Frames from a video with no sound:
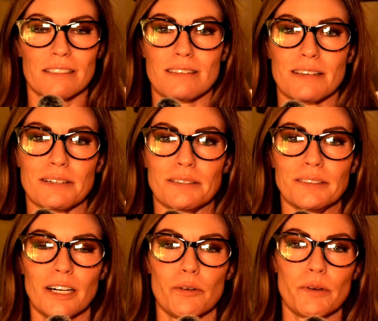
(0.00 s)

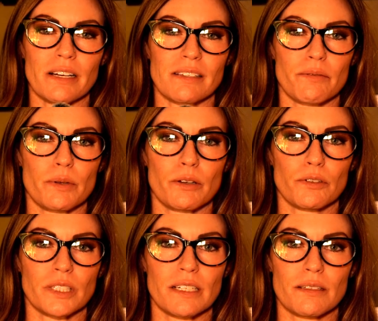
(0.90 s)
So I hope you guys had a
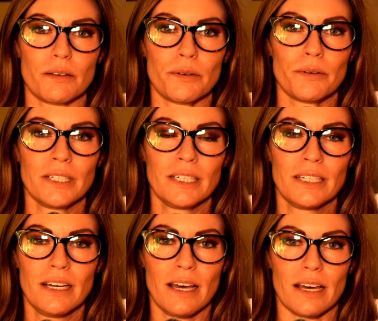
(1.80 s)
beautiful day too.
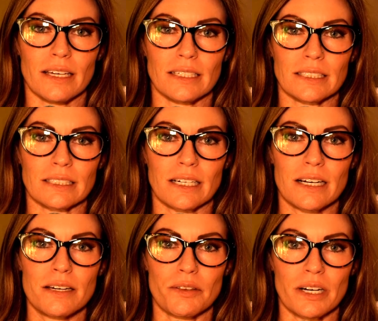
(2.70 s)
And
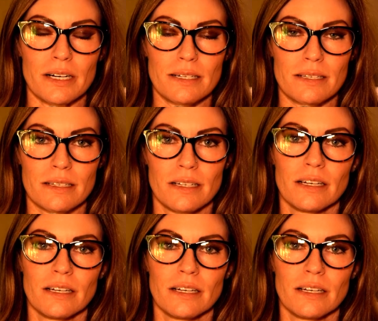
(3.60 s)
I thought